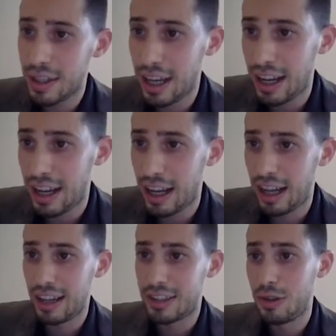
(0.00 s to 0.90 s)

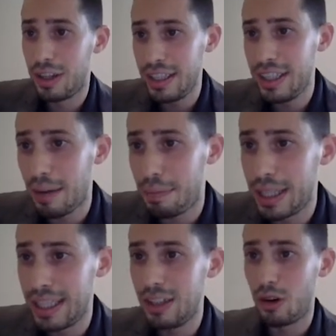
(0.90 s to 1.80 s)
to a linear
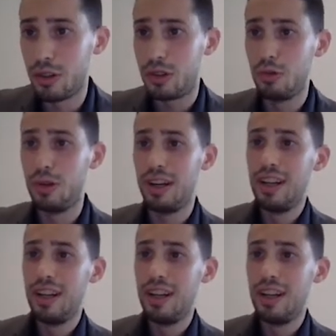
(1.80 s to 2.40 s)
PDE or to